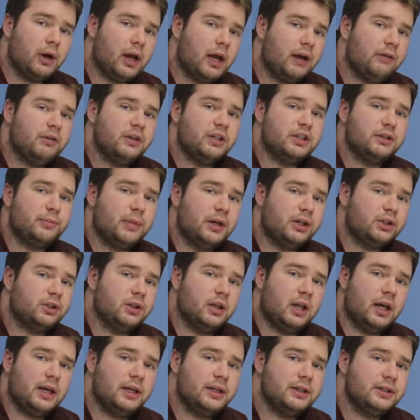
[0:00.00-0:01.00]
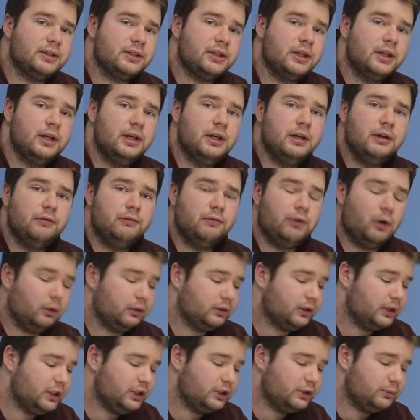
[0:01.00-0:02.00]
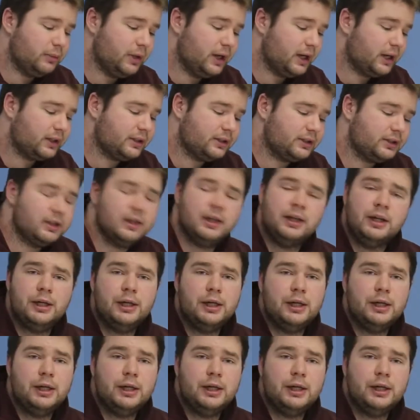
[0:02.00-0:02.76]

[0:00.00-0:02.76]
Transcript: having a specialized voltage mix.